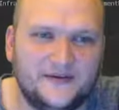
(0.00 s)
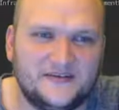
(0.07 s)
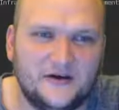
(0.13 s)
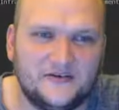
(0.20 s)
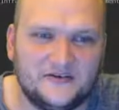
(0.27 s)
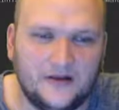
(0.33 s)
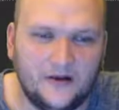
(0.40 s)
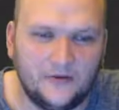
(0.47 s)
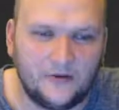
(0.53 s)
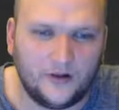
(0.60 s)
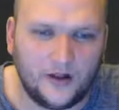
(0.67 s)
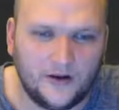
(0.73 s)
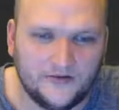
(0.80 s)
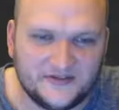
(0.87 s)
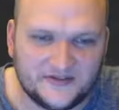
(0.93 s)
host, local
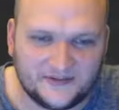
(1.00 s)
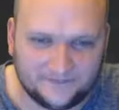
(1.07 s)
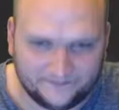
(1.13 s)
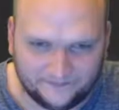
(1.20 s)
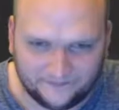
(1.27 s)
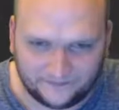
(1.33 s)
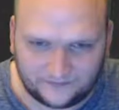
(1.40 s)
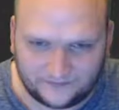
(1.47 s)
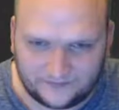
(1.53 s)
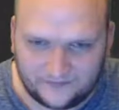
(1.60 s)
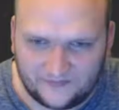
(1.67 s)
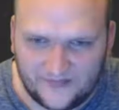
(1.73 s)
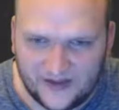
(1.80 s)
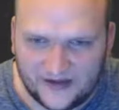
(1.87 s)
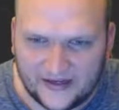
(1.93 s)
host.
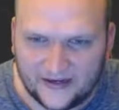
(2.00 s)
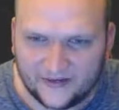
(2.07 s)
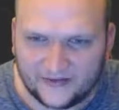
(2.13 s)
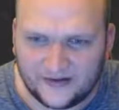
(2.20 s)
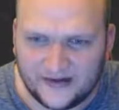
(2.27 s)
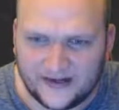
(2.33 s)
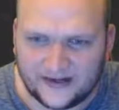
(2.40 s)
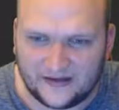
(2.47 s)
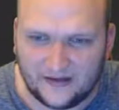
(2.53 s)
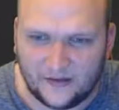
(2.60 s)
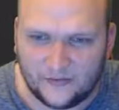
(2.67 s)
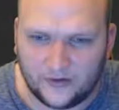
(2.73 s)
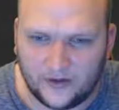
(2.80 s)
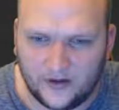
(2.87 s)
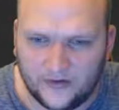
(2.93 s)
Cannot connect
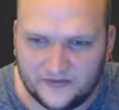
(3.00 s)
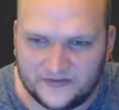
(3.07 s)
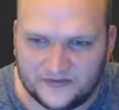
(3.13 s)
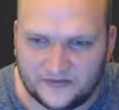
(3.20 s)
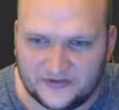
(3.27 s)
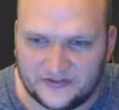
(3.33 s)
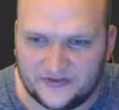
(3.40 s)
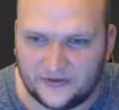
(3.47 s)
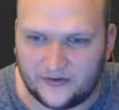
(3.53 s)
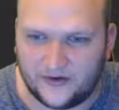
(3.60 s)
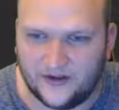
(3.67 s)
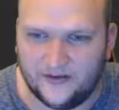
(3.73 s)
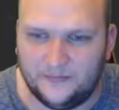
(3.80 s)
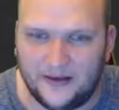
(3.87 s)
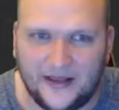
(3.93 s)
local host to the
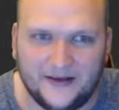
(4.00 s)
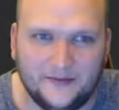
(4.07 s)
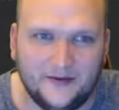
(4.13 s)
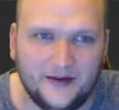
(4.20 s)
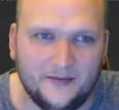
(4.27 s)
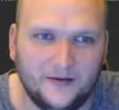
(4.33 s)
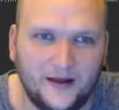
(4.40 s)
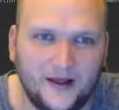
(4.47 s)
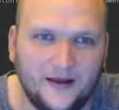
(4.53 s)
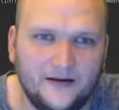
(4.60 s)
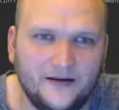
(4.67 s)
socket, blah, blah, blah, blah.